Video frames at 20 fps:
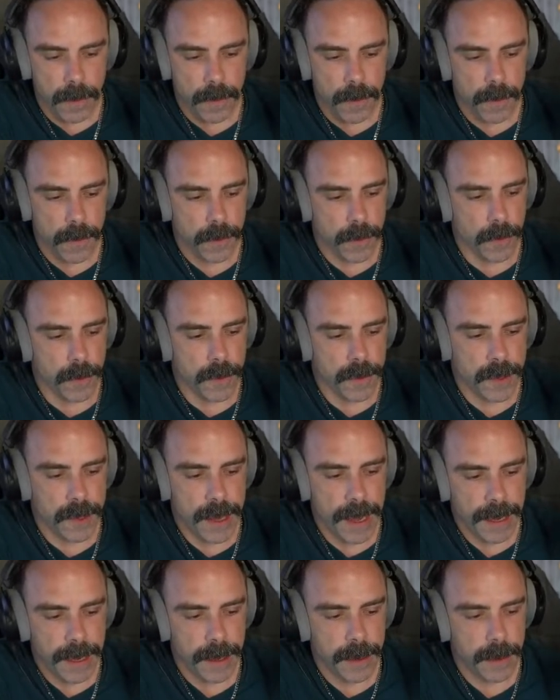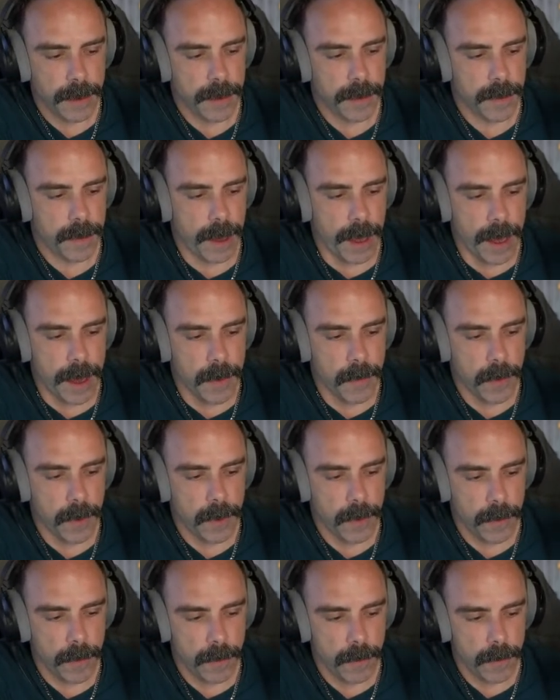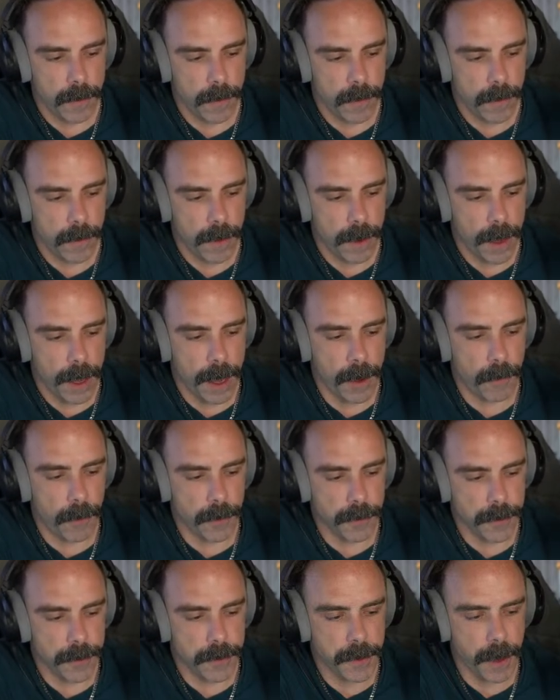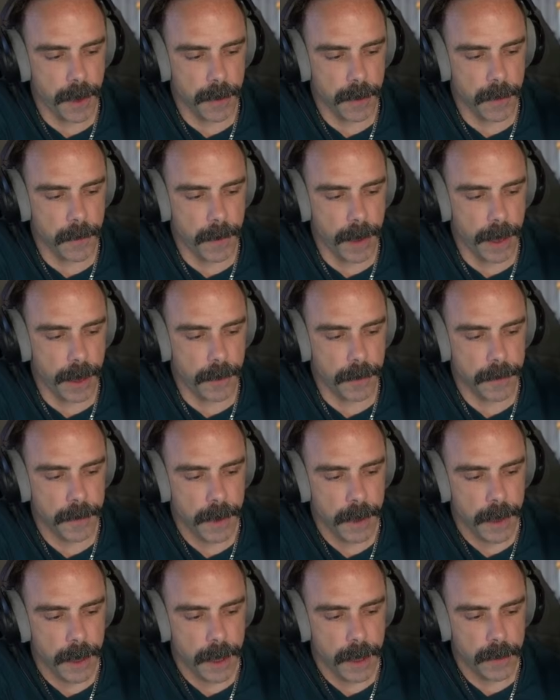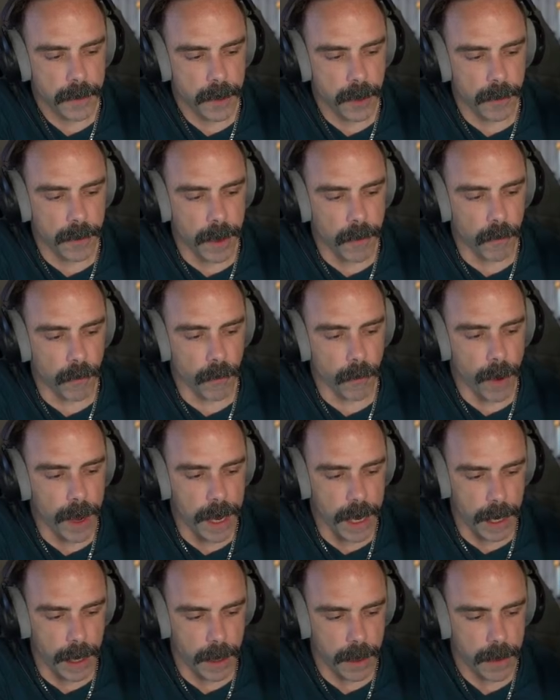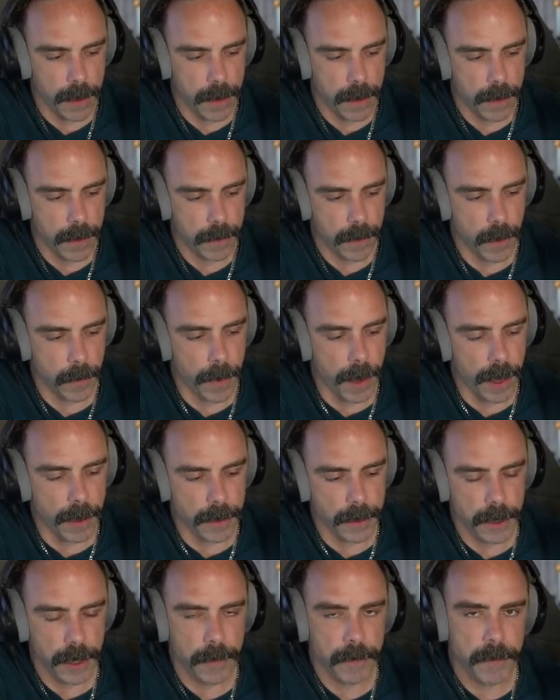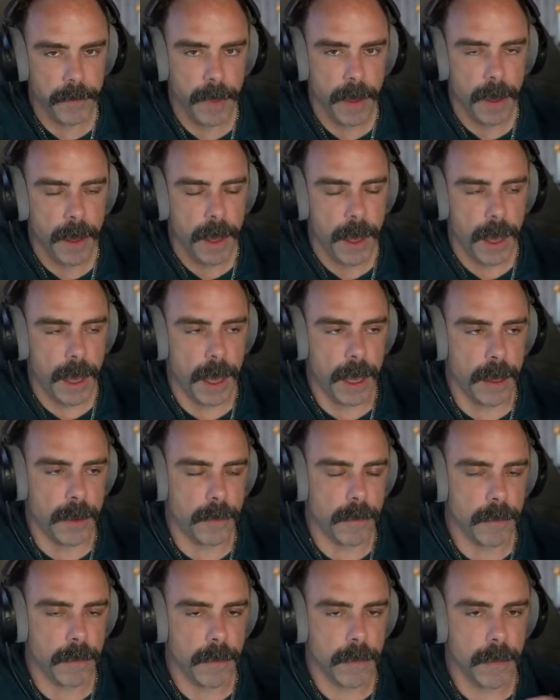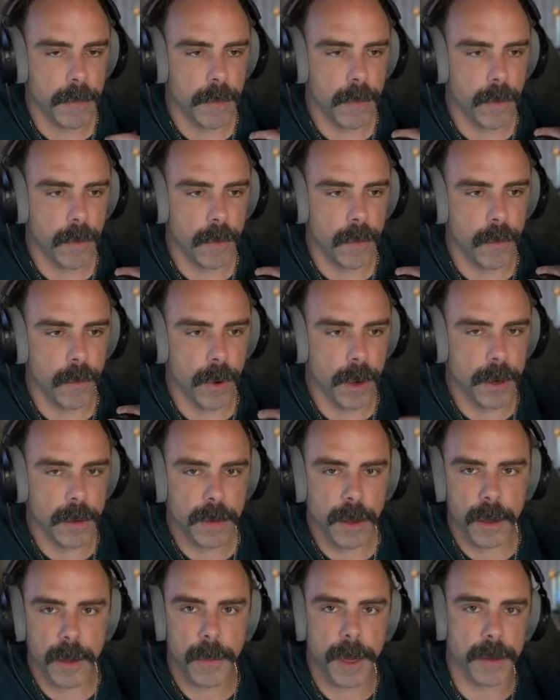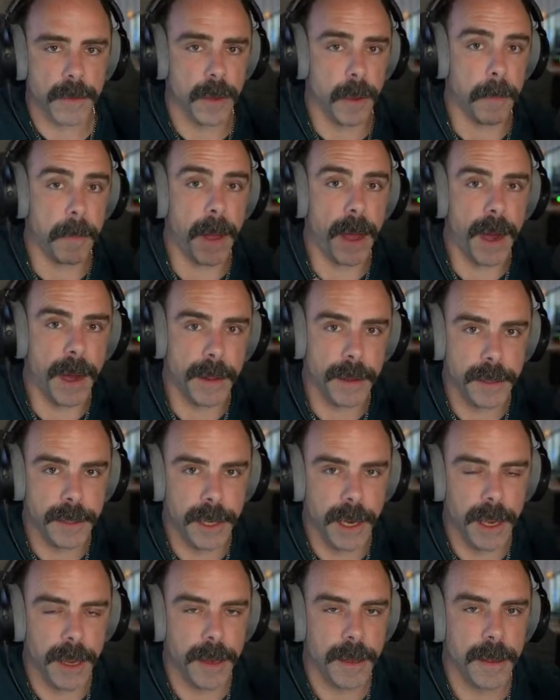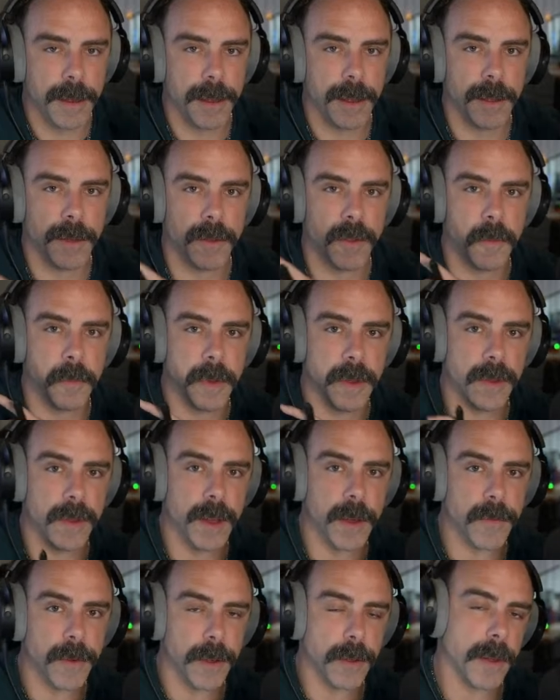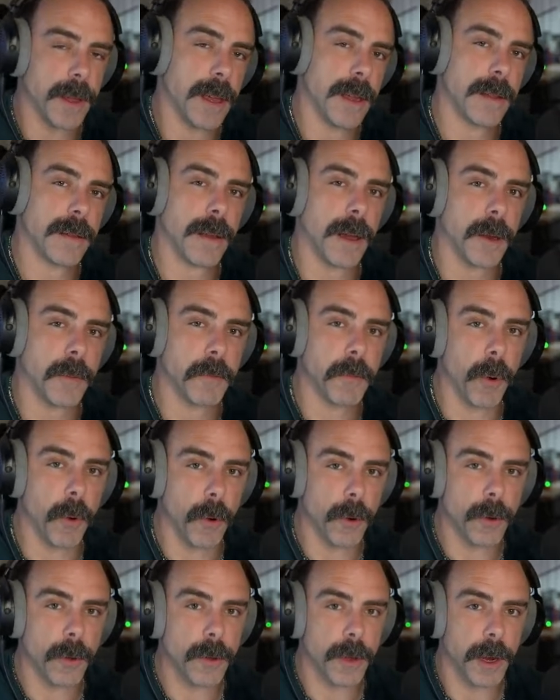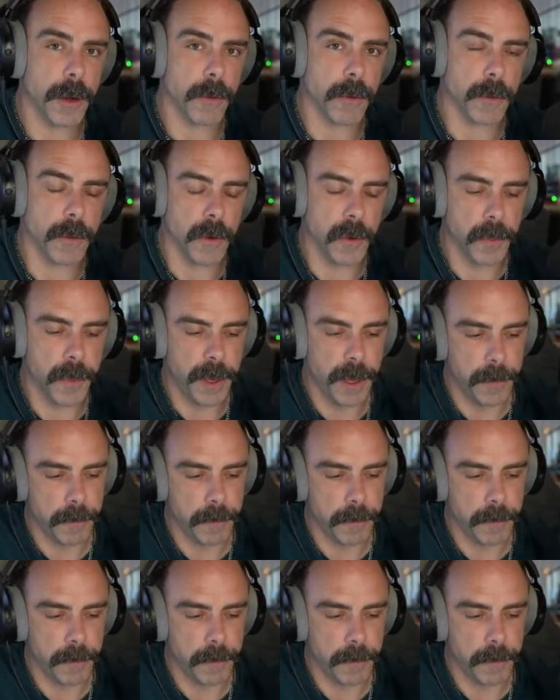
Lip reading: the second type I want to talk about is called a ring topology. And we're going to talk about topology specifically inside a portal here in a little bit.